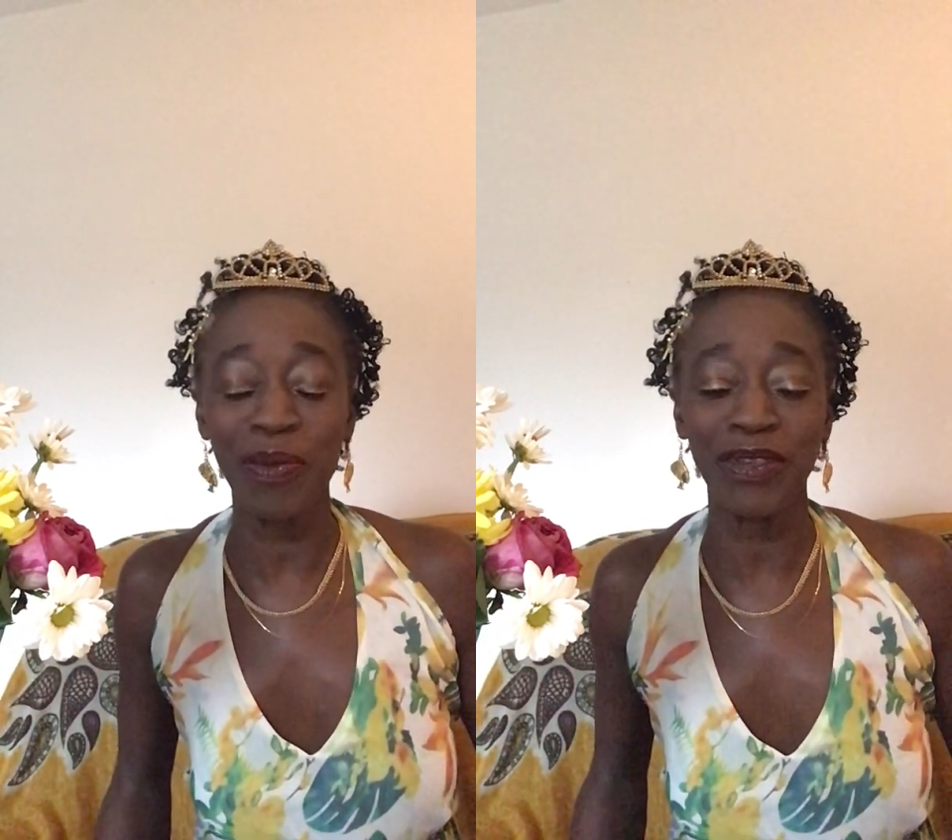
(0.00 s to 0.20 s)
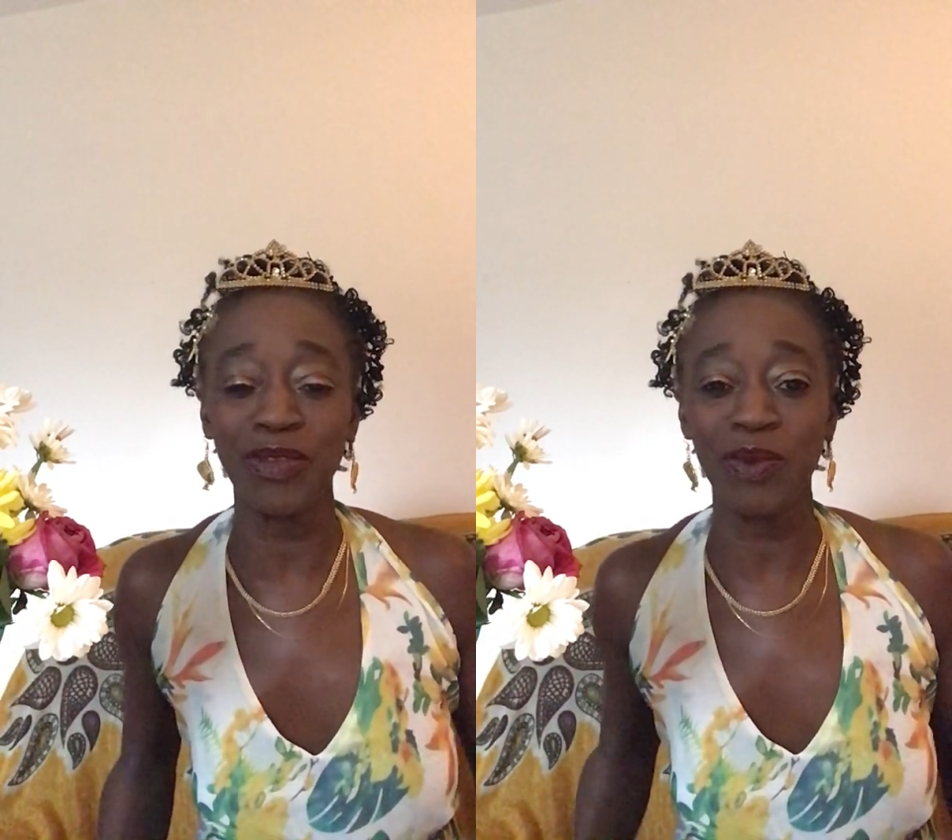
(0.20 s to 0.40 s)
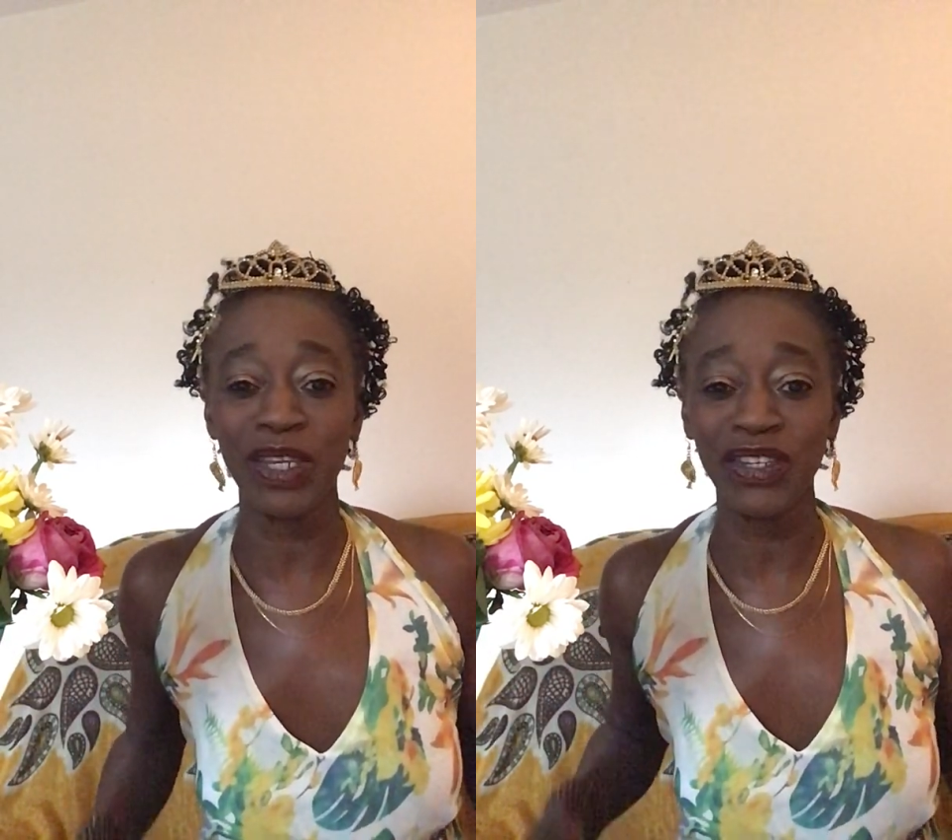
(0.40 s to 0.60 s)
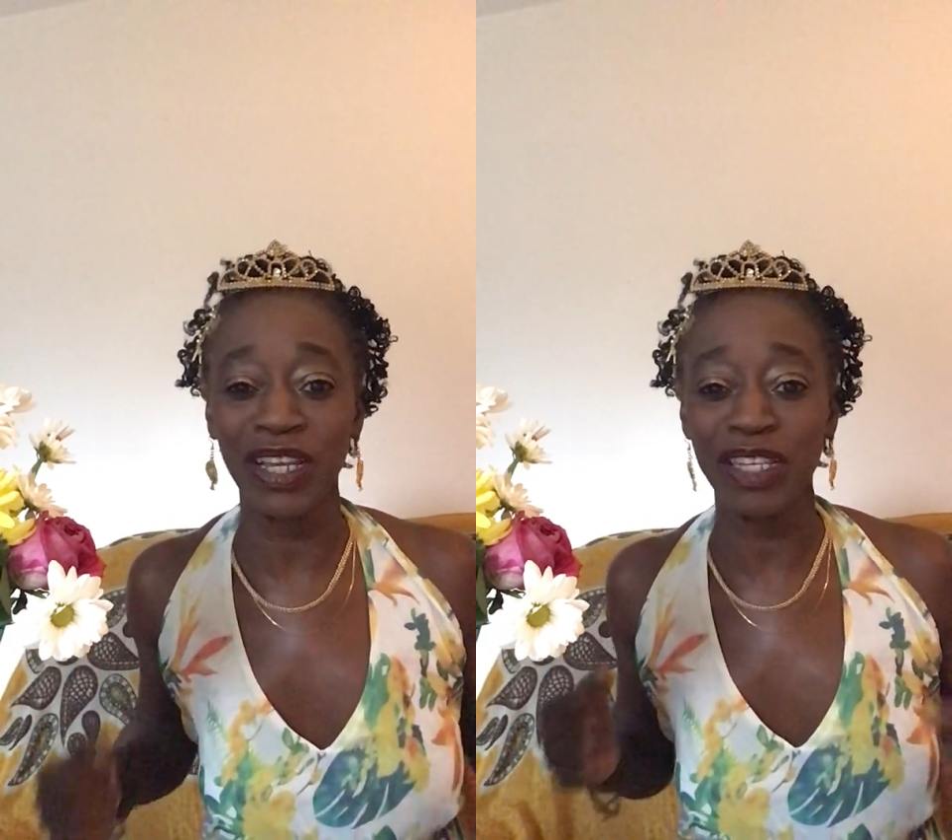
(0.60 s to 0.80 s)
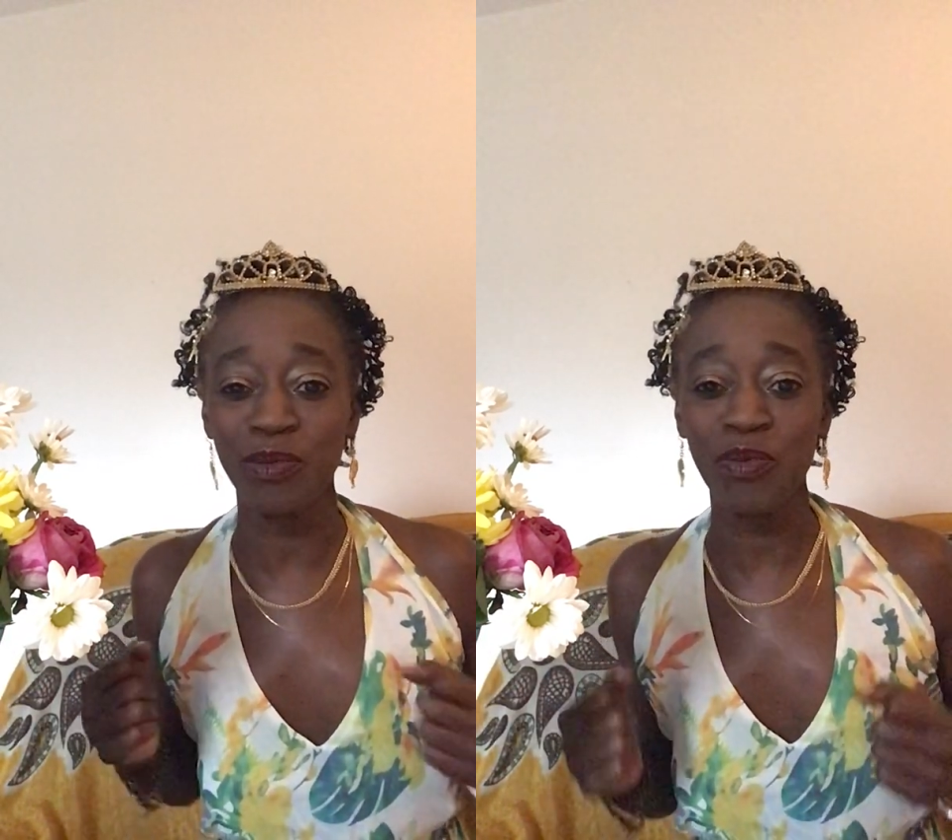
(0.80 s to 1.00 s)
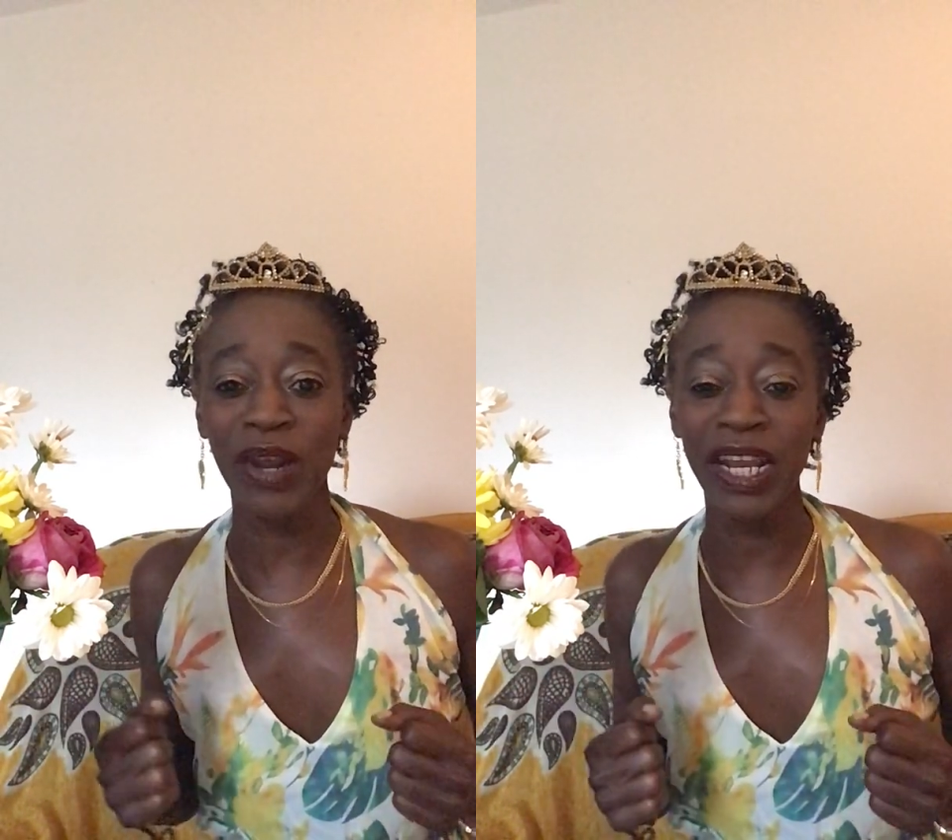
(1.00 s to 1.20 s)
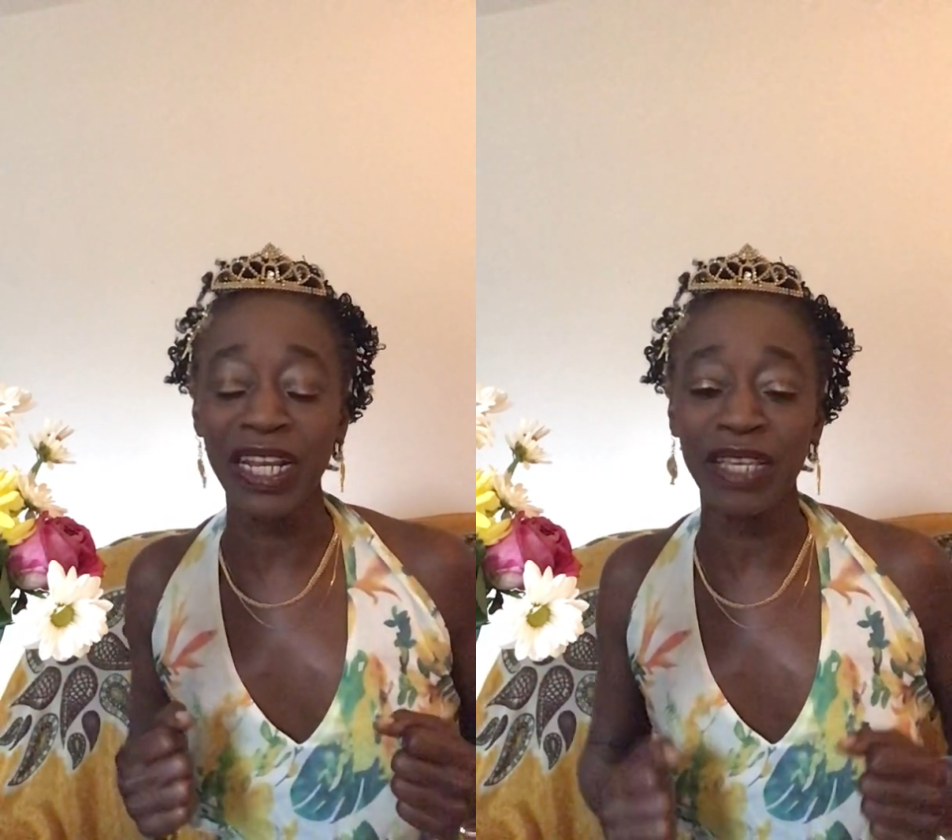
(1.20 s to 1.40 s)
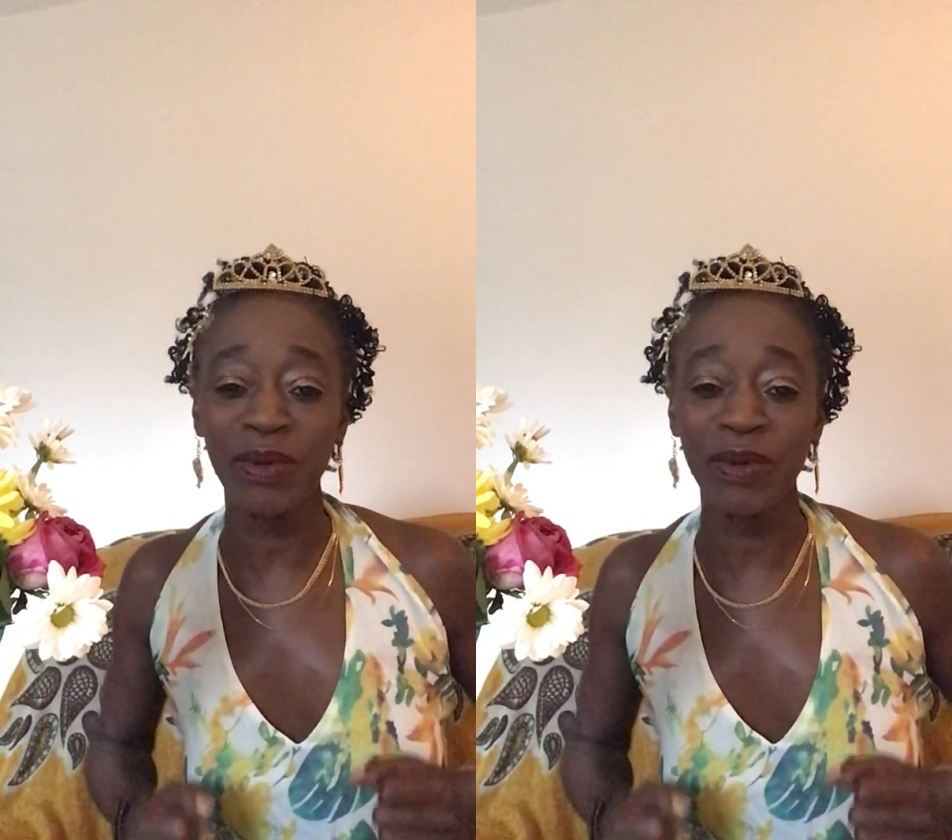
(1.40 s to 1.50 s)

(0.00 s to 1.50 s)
This is where it shines brightly,